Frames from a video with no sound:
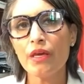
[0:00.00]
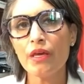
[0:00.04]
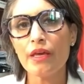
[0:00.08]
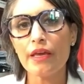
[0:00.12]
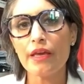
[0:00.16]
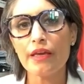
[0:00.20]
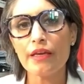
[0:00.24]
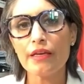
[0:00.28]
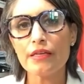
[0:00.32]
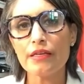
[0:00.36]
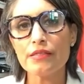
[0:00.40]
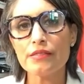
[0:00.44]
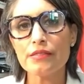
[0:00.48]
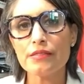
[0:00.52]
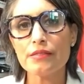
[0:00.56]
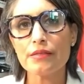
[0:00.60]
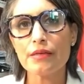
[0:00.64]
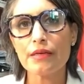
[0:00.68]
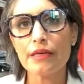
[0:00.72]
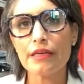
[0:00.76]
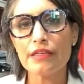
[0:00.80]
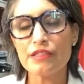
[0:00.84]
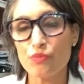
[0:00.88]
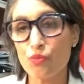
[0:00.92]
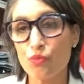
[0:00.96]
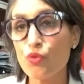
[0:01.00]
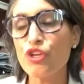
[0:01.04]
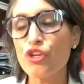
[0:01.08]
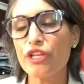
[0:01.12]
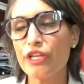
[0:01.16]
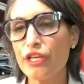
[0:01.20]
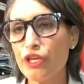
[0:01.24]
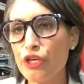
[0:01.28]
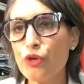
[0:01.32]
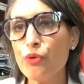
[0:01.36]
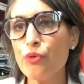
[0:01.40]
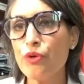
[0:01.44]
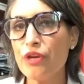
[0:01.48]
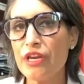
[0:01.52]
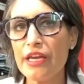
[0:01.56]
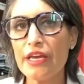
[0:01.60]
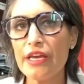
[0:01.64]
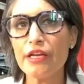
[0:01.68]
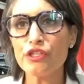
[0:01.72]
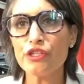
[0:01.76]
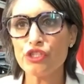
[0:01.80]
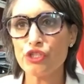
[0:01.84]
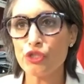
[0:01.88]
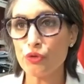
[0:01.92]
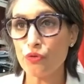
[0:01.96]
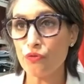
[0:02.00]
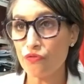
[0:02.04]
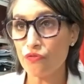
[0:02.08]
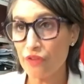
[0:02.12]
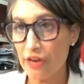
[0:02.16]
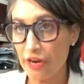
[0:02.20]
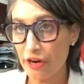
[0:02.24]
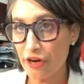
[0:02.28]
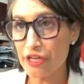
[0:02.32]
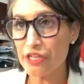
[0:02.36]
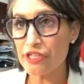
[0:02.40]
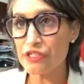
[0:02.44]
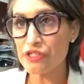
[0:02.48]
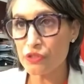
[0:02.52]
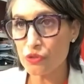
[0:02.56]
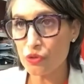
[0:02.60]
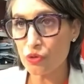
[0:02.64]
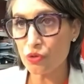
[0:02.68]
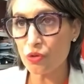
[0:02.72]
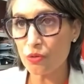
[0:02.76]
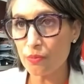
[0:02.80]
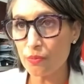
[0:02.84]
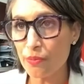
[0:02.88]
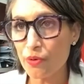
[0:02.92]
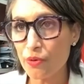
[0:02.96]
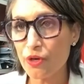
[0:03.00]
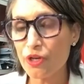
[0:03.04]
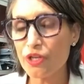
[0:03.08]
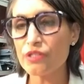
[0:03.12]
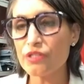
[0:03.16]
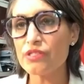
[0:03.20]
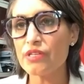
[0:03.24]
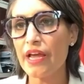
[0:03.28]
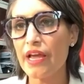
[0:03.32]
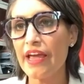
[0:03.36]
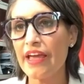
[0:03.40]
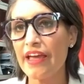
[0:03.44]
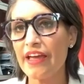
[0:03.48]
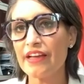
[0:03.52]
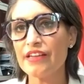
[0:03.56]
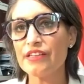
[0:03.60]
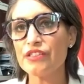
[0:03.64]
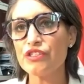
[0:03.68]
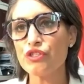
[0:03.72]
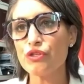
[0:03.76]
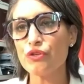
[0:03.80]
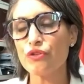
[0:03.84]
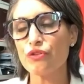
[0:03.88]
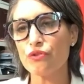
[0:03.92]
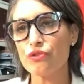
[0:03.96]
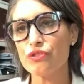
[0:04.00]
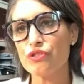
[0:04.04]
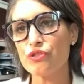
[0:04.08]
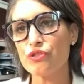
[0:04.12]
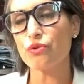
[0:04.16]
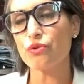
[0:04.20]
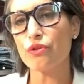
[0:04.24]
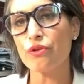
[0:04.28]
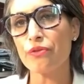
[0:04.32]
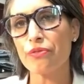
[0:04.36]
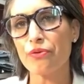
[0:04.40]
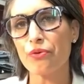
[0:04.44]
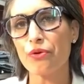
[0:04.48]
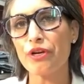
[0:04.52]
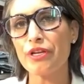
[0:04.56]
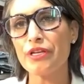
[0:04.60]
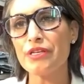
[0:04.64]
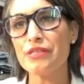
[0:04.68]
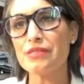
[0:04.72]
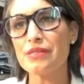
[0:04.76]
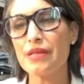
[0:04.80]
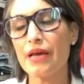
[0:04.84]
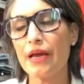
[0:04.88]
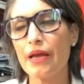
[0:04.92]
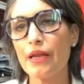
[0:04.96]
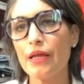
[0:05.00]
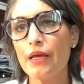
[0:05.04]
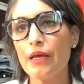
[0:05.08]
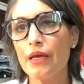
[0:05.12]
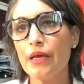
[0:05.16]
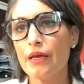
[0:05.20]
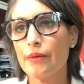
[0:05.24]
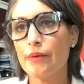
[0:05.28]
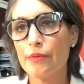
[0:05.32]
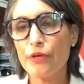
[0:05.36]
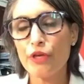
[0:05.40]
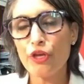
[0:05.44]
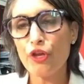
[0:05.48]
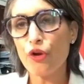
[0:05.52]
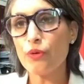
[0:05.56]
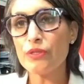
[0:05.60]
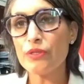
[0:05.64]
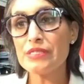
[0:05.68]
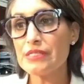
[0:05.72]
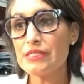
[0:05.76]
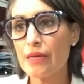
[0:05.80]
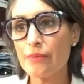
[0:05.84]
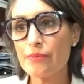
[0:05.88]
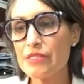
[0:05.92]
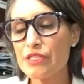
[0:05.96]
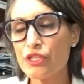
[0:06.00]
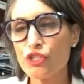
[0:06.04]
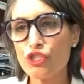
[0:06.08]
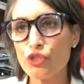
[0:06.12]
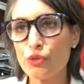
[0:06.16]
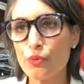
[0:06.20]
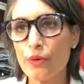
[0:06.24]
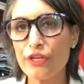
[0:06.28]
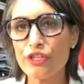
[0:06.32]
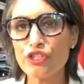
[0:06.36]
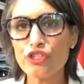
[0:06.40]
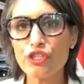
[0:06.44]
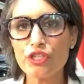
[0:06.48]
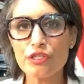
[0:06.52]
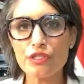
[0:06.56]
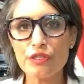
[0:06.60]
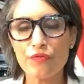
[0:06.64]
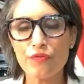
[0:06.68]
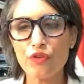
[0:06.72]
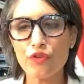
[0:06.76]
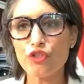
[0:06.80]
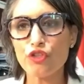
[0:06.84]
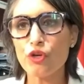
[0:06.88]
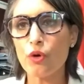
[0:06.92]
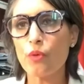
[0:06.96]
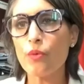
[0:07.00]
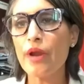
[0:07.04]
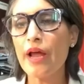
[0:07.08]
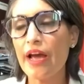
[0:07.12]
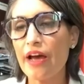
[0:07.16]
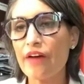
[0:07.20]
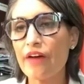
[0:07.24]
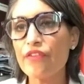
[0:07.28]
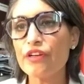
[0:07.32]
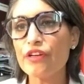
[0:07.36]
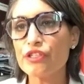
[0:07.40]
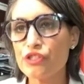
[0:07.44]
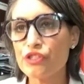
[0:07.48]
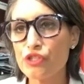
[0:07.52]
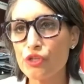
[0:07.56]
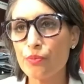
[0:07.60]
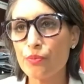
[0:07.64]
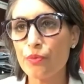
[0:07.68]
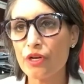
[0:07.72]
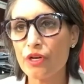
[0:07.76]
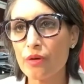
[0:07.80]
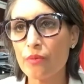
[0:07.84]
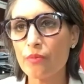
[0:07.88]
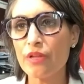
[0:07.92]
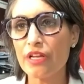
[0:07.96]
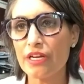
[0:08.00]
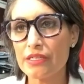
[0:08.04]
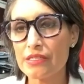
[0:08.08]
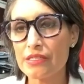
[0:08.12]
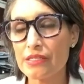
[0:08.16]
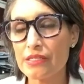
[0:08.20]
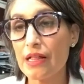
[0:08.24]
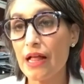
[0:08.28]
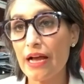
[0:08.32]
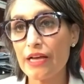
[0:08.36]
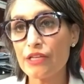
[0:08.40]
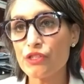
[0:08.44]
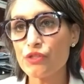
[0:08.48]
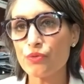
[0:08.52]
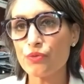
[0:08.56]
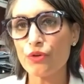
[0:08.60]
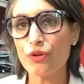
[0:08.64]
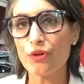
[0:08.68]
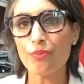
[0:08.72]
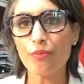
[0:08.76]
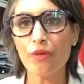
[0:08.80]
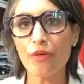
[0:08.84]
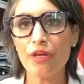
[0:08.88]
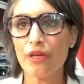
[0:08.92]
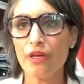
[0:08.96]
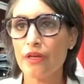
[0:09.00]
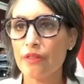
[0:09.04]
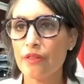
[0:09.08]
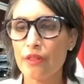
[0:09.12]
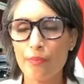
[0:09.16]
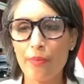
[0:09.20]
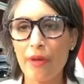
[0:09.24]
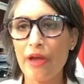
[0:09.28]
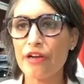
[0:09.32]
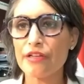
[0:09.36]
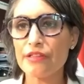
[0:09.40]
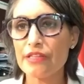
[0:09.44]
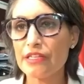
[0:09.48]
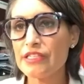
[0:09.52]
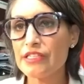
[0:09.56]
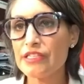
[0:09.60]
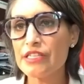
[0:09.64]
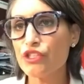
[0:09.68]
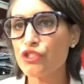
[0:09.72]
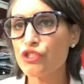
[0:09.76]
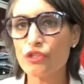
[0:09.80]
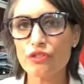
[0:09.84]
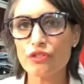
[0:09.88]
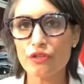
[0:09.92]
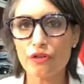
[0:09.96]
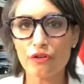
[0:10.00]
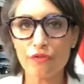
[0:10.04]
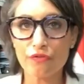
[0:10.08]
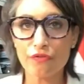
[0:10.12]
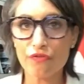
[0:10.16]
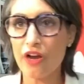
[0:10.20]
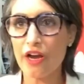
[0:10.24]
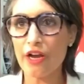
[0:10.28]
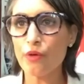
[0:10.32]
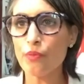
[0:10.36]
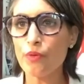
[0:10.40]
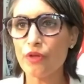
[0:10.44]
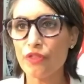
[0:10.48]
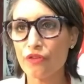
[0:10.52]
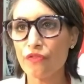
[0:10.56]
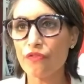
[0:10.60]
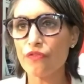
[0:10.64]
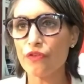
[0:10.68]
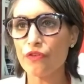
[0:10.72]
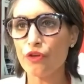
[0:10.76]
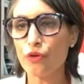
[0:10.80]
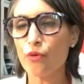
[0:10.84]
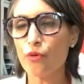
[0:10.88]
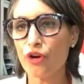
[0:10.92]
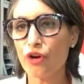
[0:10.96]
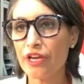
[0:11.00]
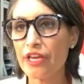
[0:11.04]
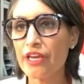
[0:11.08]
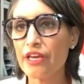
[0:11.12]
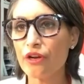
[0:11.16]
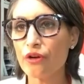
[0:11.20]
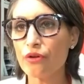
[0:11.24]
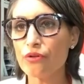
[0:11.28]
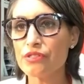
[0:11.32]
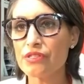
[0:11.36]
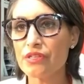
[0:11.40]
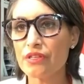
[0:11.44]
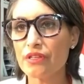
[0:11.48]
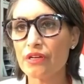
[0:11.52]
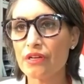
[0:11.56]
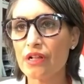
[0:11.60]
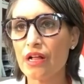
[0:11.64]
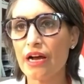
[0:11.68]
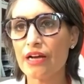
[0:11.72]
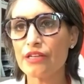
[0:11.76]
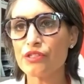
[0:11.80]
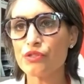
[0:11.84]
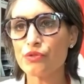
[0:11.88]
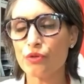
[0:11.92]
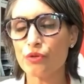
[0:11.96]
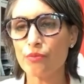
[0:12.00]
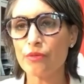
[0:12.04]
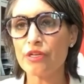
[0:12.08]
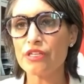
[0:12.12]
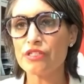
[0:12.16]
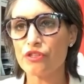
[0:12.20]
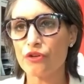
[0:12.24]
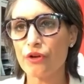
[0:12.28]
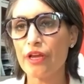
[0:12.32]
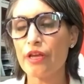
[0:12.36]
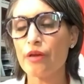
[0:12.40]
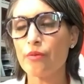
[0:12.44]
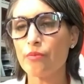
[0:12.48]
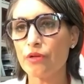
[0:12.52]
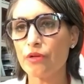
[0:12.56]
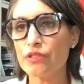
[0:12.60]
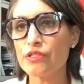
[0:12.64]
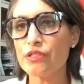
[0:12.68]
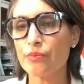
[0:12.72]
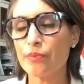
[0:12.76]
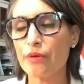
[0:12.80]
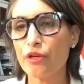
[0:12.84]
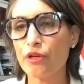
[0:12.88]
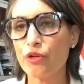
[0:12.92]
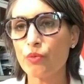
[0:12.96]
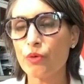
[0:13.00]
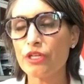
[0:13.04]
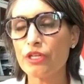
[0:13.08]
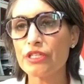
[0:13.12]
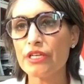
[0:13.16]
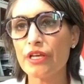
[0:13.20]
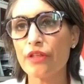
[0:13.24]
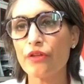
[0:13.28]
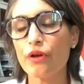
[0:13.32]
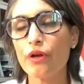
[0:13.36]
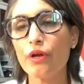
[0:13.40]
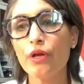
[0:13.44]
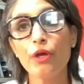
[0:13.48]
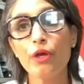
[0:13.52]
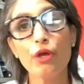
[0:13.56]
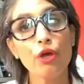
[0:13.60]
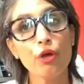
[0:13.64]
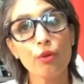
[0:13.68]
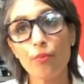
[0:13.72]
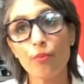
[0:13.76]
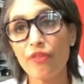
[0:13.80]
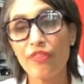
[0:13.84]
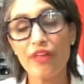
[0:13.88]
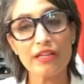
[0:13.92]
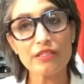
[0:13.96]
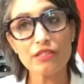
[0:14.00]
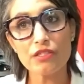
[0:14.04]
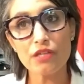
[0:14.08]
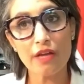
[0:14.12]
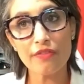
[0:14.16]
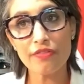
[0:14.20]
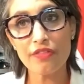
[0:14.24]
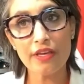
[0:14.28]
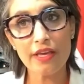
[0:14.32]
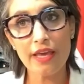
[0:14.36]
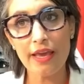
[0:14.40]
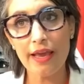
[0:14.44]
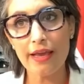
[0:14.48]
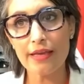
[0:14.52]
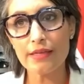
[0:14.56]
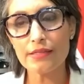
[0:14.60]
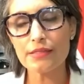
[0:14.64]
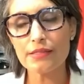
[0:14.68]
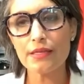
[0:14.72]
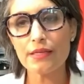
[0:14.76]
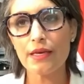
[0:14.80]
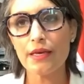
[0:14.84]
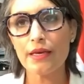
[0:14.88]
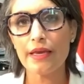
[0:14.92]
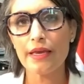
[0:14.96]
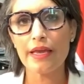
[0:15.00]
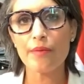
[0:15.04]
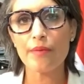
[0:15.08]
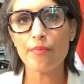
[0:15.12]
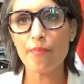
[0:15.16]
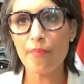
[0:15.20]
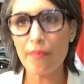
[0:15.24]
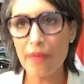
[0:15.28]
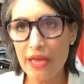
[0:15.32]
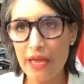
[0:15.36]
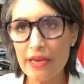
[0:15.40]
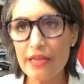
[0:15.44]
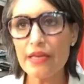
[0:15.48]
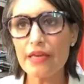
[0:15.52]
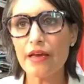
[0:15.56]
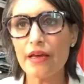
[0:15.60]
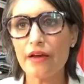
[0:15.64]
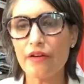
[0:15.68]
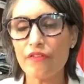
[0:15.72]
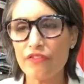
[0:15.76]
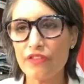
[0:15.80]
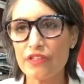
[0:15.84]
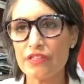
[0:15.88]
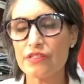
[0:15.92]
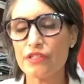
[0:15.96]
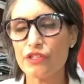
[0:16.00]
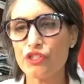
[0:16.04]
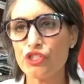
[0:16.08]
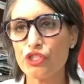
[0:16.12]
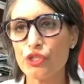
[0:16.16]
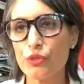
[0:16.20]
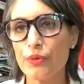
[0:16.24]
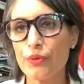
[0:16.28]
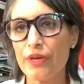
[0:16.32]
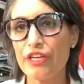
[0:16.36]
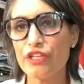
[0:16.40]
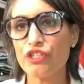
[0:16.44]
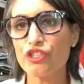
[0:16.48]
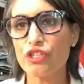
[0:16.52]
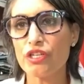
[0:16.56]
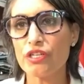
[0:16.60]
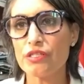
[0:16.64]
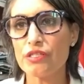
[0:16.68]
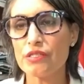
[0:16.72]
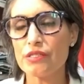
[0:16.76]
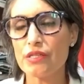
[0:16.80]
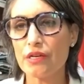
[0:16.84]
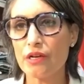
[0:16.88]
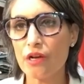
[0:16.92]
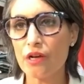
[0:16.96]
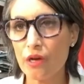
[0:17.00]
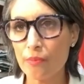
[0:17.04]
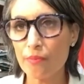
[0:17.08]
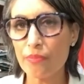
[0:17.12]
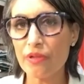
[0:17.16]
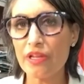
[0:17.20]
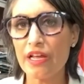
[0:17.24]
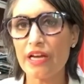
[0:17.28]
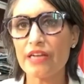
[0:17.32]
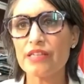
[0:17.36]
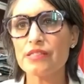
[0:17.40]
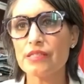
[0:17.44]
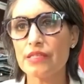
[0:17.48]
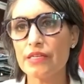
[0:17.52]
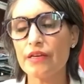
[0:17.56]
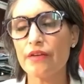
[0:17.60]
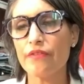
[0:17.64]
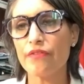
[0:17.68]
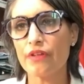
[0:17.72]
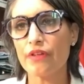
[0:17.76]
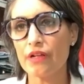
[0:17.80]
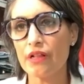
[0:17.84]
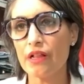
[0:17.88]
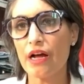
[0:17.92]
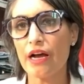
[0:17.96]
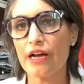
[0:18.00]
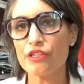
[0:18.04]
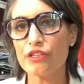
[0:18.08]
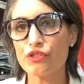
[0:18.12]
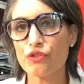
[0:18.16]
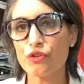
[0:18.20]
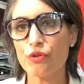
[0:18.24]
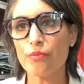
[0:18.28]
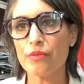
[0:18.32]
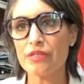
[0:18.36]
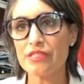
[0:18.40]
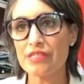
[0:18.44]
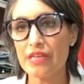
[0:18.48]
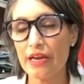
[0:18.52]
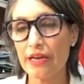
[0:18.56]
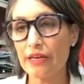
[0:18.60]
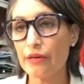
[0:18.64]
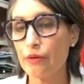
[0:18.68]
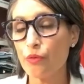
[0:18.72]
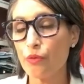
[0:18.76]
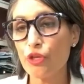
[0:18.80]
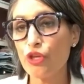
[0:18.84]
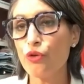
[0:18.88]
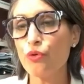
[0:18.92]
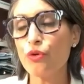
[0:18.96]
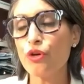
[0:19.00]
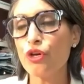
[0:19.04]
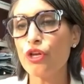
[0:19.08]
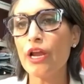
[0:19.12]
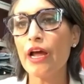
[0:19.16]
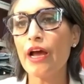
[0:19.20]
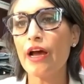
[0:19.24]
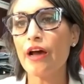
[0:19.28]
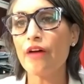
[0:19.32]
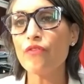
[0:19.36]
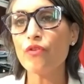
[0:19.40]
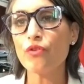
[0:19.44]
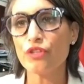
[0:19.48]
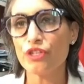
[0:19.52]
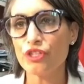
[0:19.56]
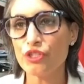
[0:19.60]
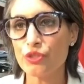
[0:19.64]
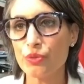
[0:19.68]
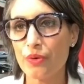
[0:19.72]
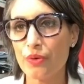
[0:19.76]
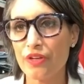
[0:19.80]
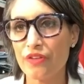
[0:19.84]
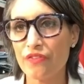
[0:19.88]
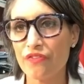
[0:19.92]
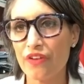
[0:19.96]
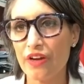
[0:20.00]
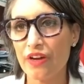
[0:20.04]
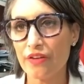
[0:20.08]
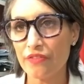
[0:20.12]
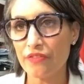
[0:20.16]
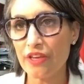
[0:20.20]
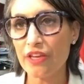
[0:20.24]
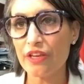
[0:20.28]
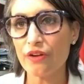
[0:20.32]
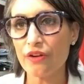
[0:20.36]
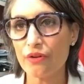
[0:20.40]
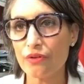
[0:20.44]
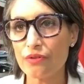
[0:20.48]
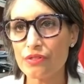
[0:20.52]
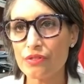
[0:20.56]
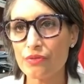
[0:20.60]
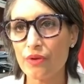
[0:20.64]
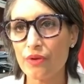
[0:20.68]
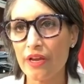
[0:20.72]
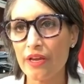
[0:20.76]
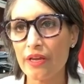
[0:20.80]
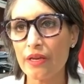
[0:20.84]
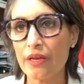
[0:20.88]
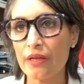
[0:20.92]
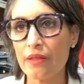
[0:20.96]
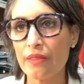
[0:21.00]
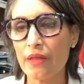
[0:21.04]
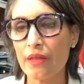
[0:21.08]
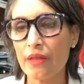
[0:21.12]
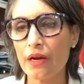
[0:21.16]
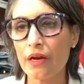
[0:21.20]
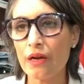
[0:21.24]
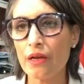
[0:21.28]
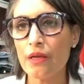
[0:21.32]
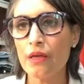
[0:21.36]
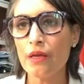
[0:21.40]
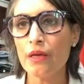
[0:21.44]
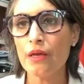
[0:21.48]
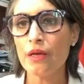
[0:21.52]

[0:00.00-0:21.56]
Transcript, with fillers: is is really unique to various school boards and to those authorities that you know in some situations if you don't have a super complex classroom the par- the teachers are fine with a few more kiddos in the classroom because they're able to be able to work together but that's not the case in many of the situations, the complexity of the classroom is you could have only 25 kiddos, right, in there.